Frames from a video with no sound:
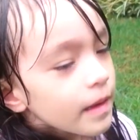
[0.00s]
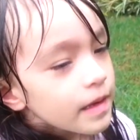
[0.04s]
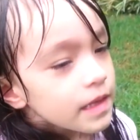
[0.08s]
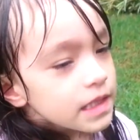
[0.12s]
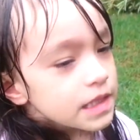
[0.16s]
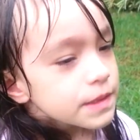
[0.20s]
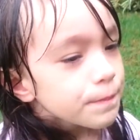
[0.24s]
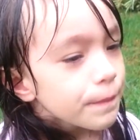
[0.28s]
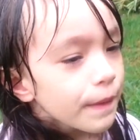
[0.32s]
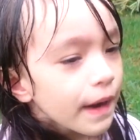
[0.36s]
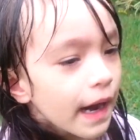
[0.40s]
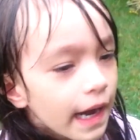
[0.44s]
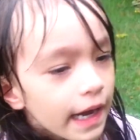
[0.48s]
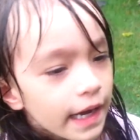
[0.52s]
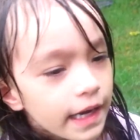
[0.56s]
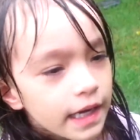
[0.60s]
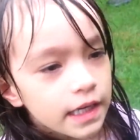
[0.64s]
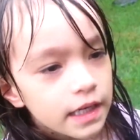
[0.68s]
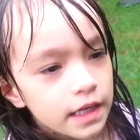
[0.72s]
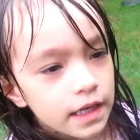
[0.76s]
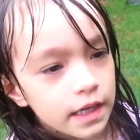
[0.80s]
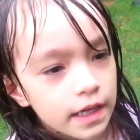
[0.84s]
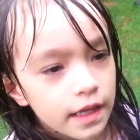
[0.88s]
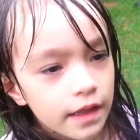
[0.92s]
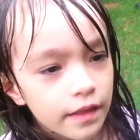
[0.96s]
The,
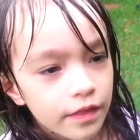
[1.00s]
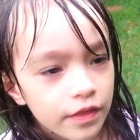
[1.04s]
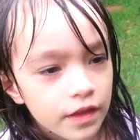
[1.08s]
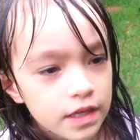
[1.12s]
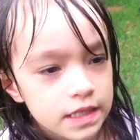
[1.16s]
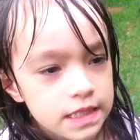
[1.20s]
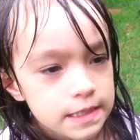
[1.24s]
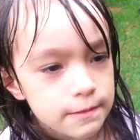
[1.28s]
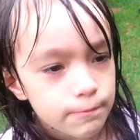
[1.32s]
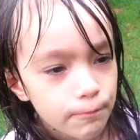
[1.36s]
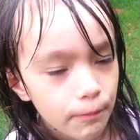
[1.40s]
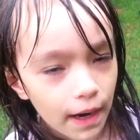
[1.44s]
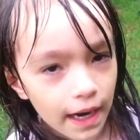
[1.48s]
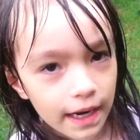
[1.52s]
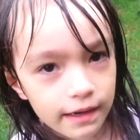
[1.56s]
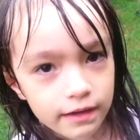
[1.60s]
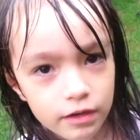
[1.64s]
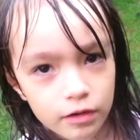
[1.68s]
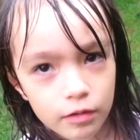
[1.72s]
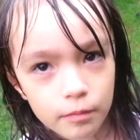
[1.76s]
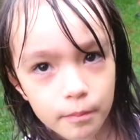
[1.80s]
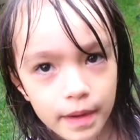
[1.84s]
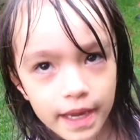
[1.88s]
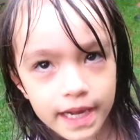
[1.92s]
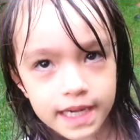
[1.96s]
spy, the
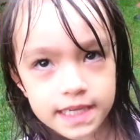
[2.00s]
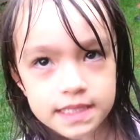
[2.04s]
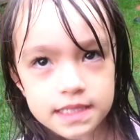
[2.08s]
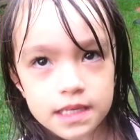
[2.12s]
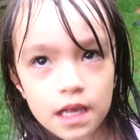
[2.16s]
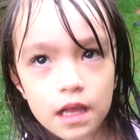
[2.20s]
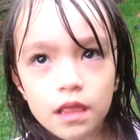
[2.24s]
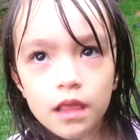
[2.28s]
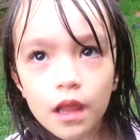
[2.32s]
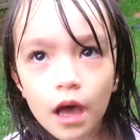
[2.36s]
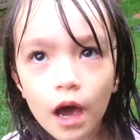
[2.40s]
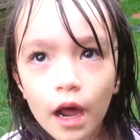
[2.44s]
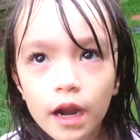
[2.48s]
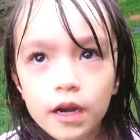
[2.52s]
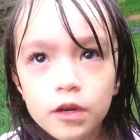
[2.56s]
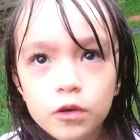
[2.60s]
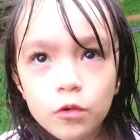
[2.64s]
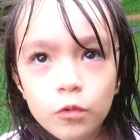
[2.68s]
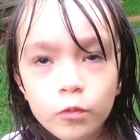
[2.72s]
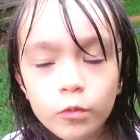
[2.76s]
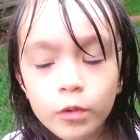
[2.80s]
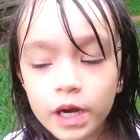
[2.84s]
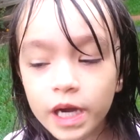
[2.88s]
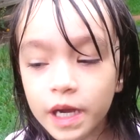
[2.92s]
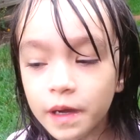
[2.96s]
spider makes a lot
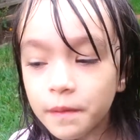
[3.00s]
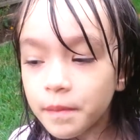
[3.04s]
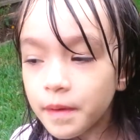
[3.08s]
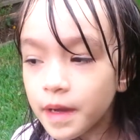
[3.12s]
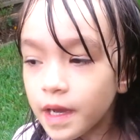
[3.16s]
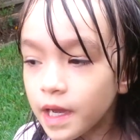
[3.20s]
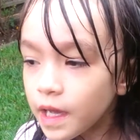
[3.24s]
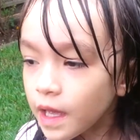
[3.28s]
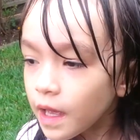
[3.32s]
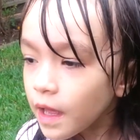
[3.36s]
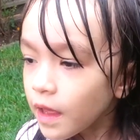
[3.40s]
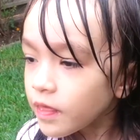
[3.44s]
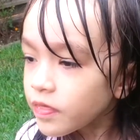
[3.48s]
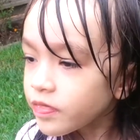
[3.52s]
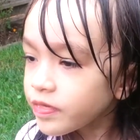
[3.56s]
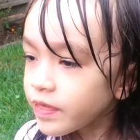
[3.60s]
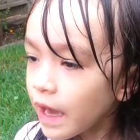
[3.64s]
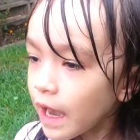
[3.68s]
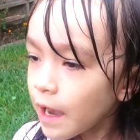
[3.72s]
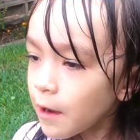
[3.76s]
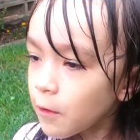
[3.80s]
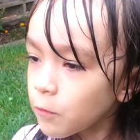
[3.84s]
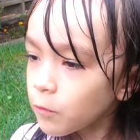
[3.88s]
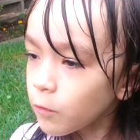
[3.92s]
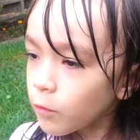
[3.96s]
of web
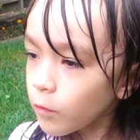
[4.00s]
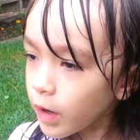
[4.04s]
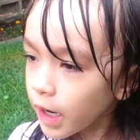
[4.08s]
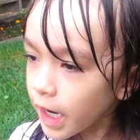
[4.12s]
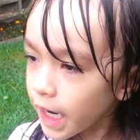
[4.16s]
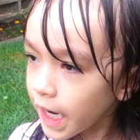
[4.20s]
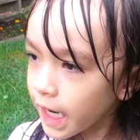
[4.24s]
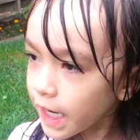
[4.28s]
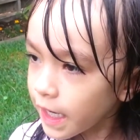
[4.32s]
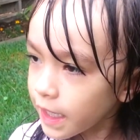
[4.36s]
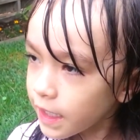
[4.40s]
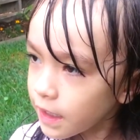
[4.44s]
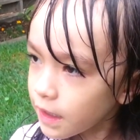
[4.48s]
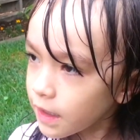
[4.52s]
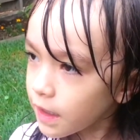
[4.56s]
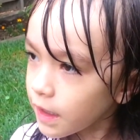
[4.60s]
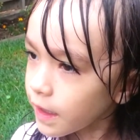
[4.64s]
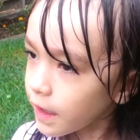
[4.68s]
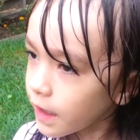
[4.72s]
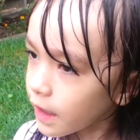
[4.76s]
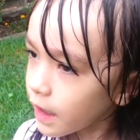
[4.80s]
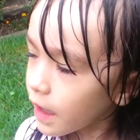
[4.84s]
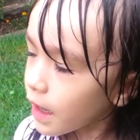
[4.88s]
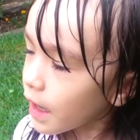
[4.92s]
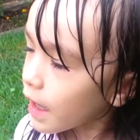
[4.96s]
that way
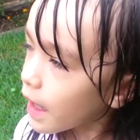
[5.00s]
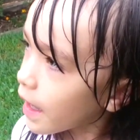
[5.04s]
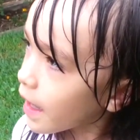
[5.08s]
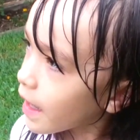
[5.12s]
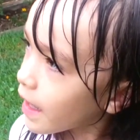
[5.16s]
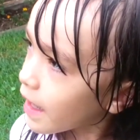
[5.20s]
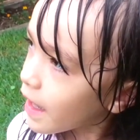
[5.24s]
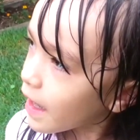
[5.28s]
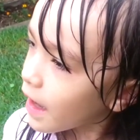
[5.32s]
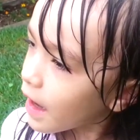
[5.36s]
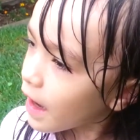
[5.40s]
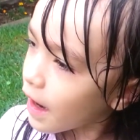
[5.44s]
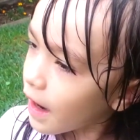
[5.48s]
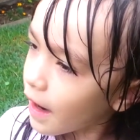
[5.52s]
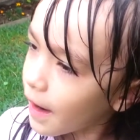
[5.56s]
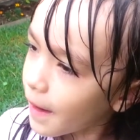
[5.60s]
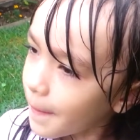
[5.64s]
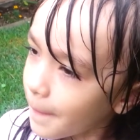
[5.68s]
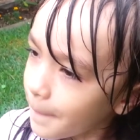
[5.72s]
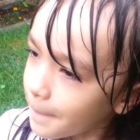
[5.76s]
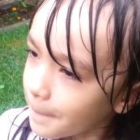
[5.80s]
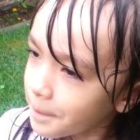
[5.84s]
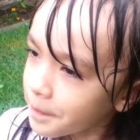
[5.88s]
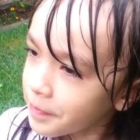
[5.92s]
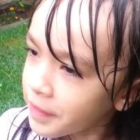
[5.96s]

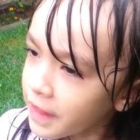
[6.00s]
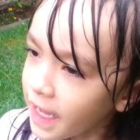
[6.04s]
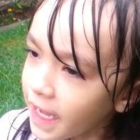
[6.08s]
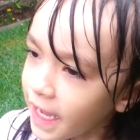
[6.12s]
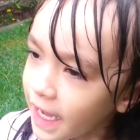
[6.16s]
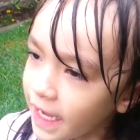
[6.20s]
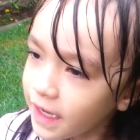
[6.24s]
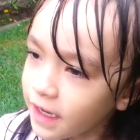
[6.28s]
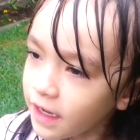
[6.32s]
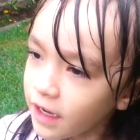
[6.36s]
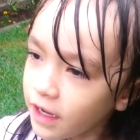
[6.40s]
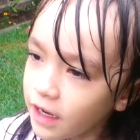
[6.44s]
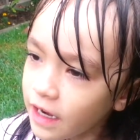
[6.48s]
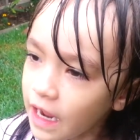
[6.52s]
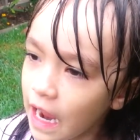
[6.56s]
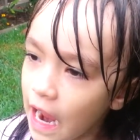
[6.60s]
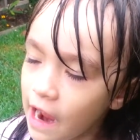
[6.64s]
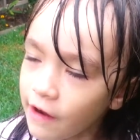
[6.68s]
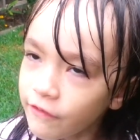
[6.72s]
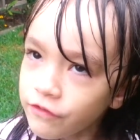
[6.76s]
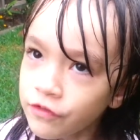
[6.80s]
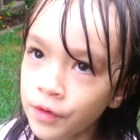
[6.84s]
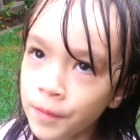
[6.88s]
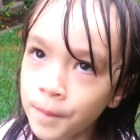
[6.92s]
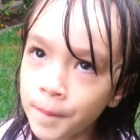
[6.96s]
um, they could
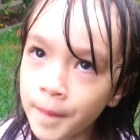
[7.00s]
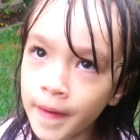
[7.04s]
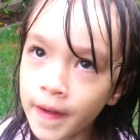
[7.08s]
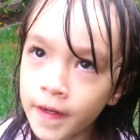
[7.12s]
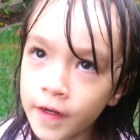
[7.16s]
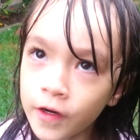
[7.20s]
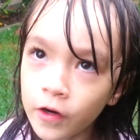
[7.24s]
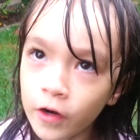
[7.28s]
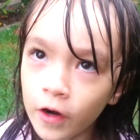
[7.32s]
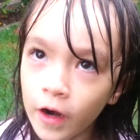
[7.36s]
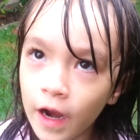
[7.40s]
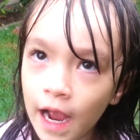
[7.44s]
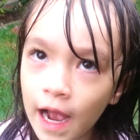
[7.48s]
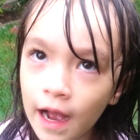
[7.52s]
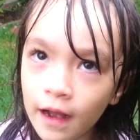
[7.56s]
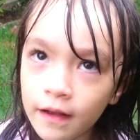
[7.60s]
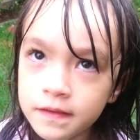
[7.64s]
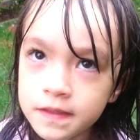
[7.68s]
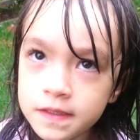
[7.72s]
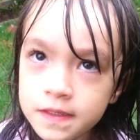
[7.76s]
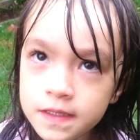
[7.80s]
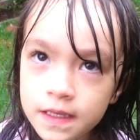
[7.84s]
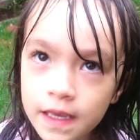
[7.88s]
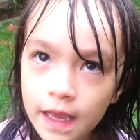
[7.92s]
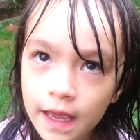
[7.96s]
have a bigger
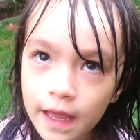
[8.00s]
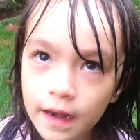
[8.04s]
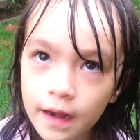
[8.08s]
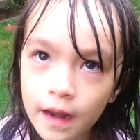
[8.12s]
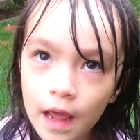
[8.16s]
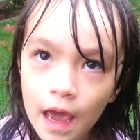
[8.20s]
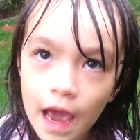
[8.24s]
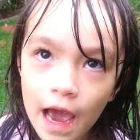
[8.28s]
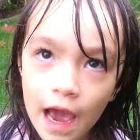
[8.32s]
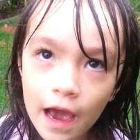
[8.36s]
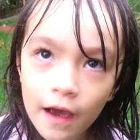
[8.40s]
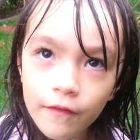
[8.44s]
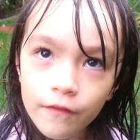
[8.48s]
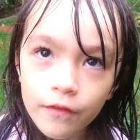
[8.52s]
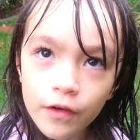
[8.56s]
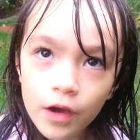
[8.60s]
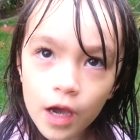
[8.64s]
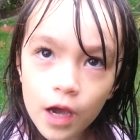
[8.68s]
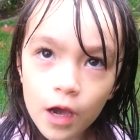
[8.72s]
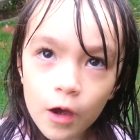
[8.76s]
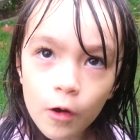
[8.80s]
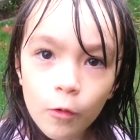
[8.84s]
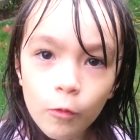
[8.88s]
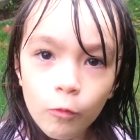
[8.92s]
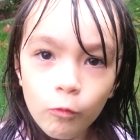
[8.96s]
house and have
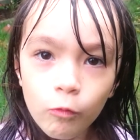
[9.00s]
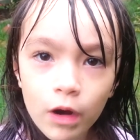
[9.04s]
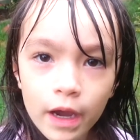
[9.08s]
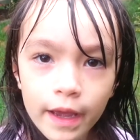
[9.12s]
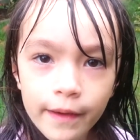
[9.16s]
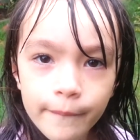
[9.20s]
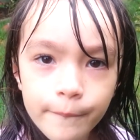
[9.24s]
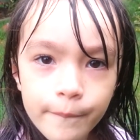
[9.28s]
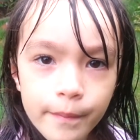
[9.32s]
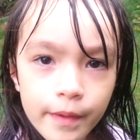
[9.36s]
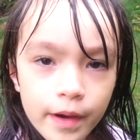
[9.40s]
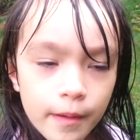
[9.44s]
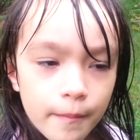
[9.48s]
web